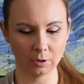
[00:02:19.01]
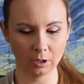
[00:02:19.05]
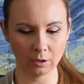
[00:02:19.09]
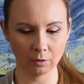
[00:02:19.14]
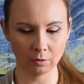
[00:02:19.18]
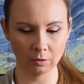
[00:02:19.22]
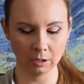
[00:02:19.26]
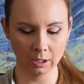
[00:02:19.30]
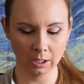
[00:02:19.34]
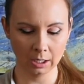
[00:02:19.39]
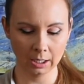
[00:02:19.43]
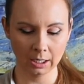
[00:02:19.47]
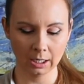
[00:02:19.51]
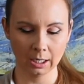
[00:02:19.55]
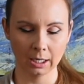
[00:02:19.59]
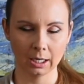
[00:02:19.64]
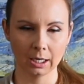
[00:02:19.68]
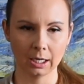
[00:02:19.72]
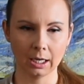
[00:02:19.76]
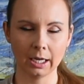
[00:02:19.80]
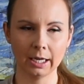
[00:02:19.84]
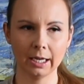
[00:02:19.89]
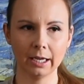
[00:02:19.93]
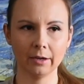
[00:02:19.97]
Well,
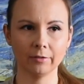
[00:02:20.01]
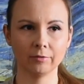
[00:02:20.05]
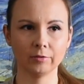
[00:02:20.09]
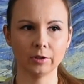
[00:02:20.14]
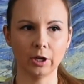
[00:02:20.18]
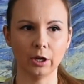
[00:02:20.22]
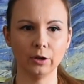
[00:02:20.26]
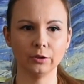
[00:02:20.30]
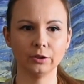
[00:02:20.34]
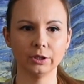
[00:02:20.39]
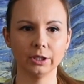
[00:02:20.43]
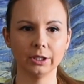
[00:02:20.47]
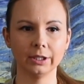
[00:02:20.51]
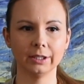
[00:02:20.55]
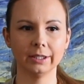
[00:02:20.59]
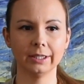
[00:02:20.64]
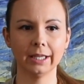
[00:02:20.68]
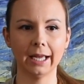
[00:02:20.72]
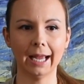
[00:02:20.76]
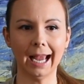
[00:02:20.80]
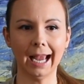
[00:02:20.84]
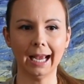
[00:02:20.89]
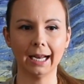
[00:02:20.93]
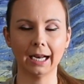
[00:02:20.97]
I have noted
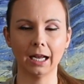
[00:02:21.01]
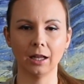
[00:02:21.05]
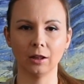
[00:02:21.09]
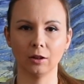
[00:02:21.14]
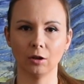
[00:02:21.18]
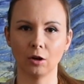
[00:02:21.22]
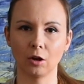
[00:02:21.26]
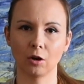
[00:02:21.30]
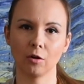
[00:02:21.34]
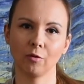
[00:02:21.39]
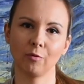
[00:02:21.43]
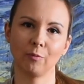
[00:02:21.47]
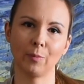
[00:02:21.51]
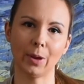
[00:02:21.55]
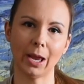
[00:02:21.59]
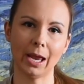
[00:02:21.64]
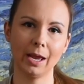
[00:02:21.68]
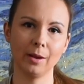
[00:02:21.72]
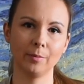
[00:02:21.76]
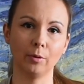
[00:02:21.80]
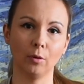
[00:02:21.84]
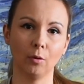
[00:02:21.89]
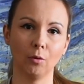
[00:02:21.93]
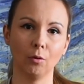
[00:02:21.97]
that a lot of
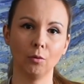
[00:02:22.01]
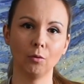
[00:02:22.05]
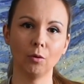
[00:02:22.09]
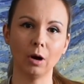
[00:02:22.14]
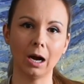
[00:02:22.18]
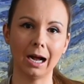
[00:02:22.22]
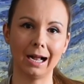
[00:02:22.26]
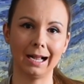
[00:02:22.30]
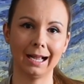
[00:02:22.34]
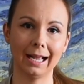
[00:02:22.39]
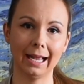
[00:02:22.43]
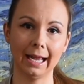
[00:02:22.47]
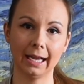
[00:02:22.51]
people are